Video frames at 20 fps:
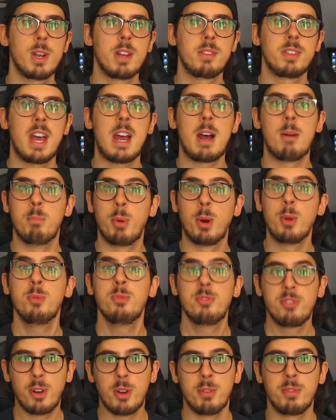well as that,
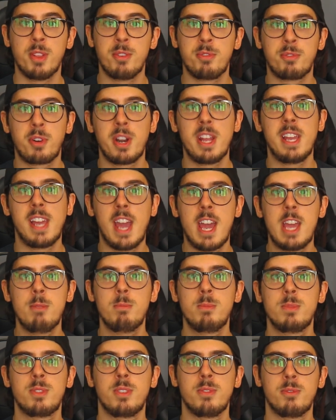both of the free
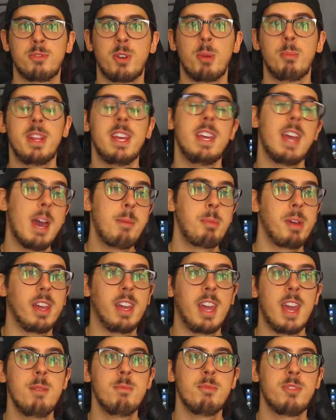games from the
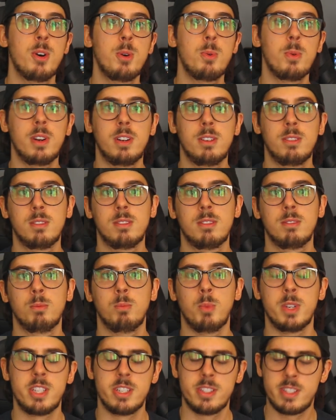Epic Game Vault,
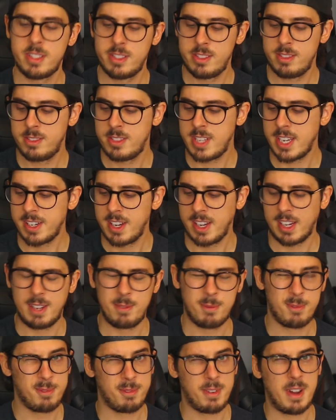which is
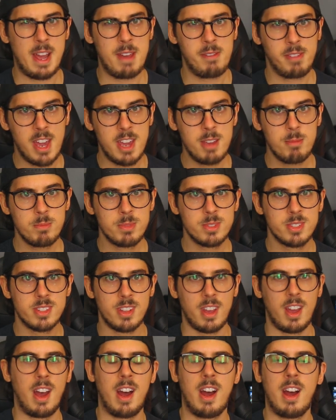technically 5
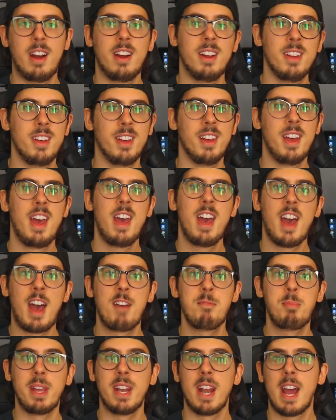games,
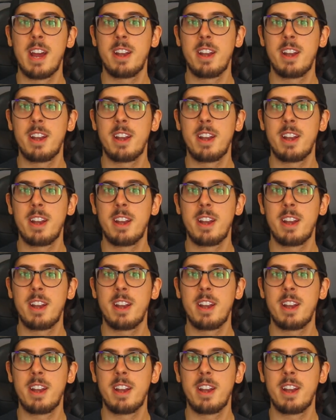have been